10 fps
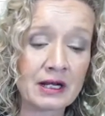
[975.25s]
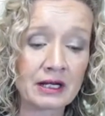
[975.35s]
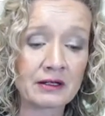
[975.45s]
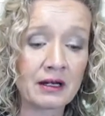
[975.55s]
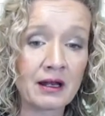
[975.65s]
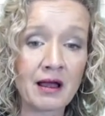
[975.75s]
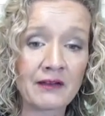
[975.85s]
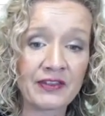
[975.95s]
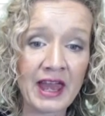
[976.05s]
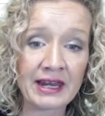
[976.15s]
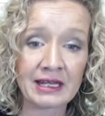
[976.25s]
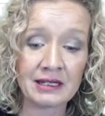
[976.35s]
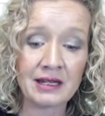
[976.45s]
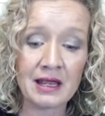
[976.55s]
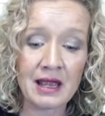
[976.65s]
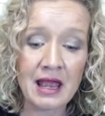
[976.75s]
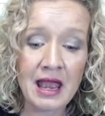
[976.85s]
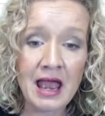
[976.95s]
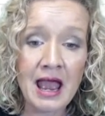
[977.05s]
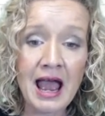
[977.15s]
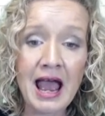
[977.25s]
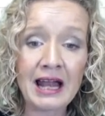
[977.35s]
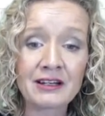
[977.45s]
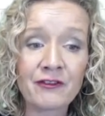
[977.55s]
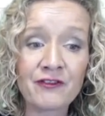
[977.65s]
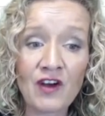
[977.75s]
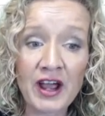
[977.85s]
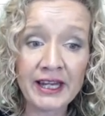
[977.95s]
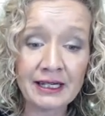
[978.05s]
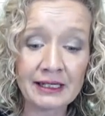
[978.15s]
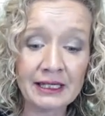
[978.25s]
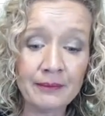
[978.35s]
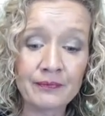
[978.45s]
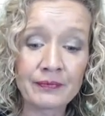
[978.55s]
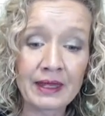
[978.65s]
and I'm going to lock that in. And finally,